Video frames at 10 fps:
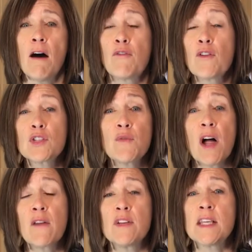First of
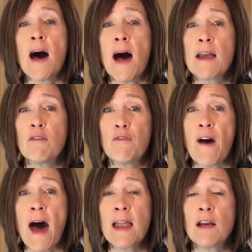all, if it's high in
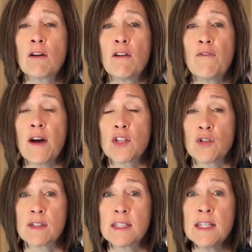fat, it could affect your
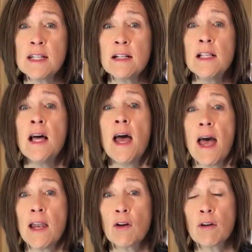seal,
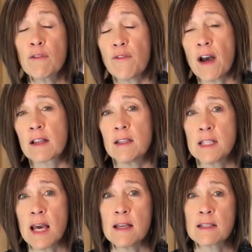and it could affect the
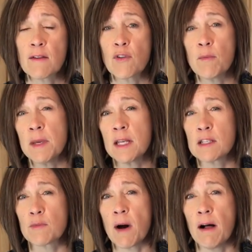taste of your meat
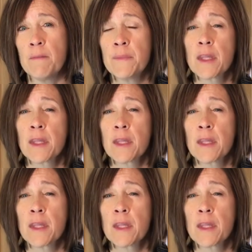as well.